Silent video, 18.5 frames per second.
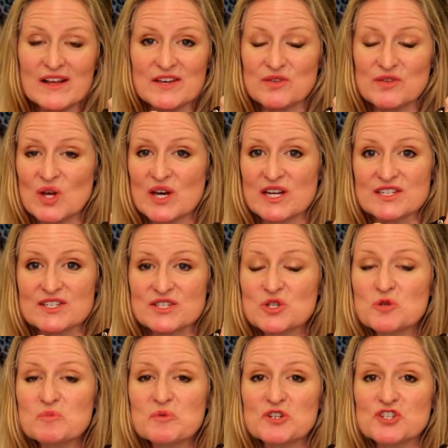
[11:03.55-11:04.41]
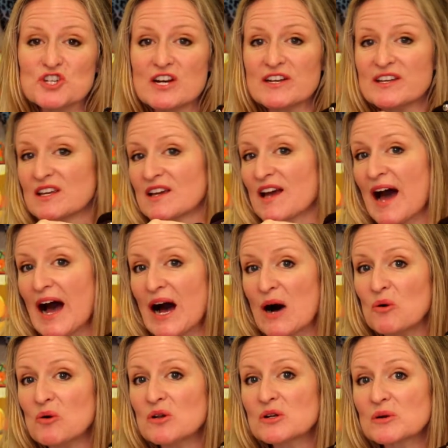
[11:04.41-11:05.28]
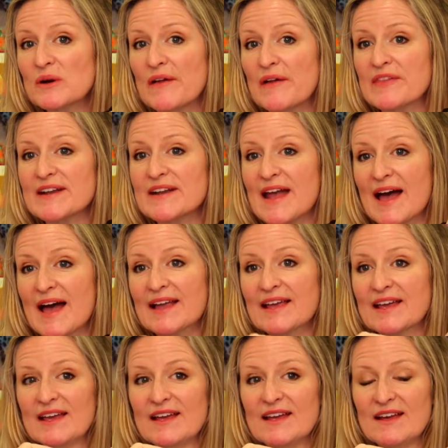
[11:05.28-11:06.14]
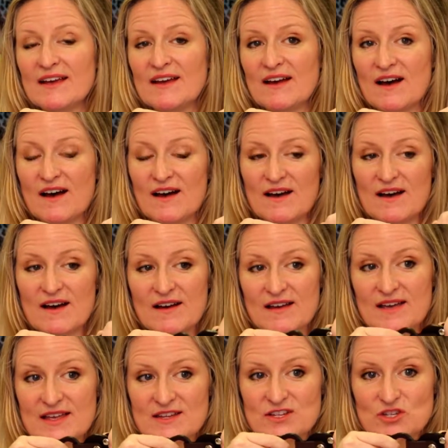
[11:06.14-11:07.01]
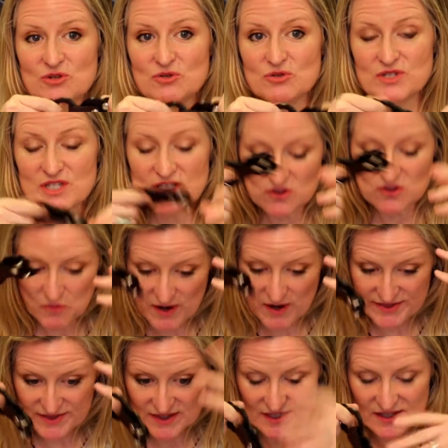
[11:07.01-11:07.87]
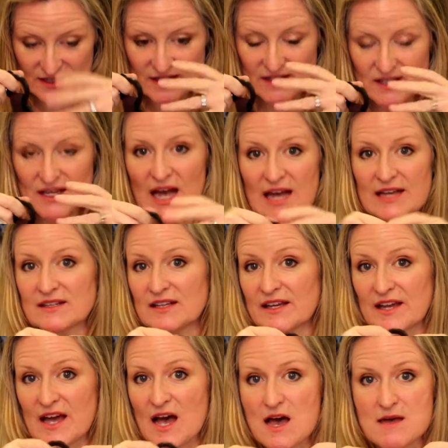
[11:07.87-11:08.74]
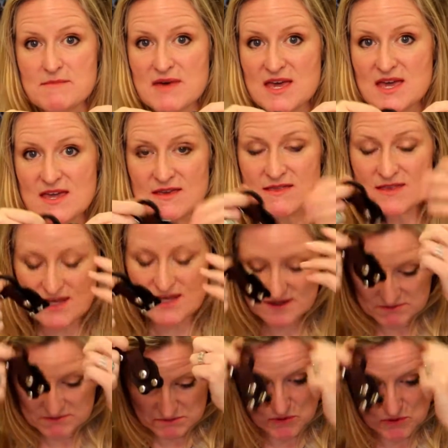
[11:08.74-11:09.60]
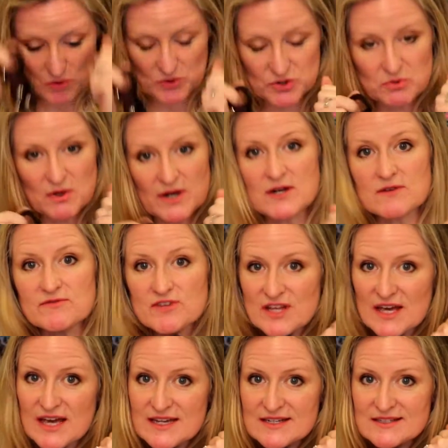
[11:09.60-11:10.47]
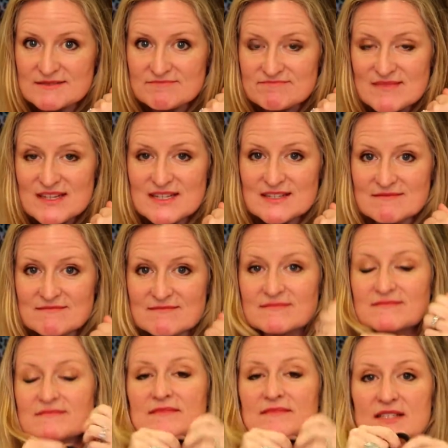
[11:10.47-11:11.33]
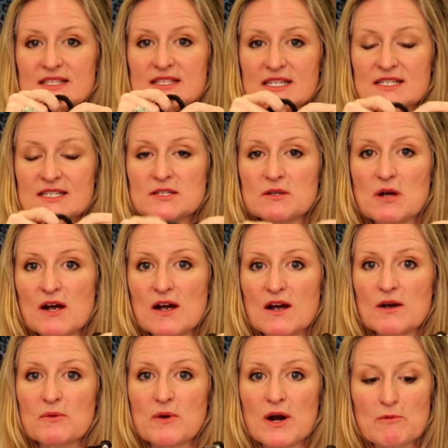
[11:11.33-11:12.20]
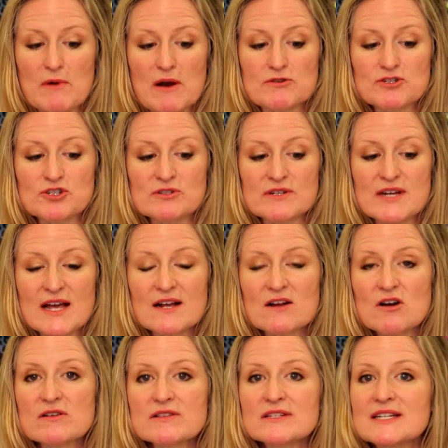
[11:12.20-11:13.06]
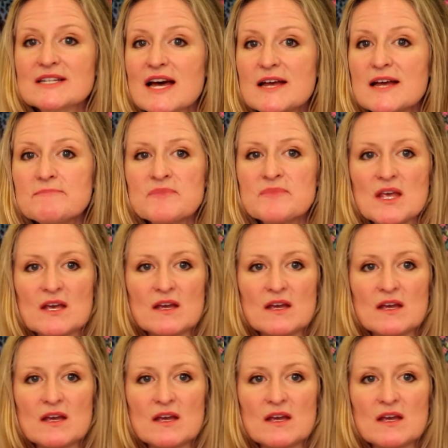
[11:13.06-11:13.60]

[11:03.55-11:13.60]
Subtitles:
If you had a super chunky cowl around the neck, and you didn't want the kind like I make that goes right over the head and sits around your neck all the time,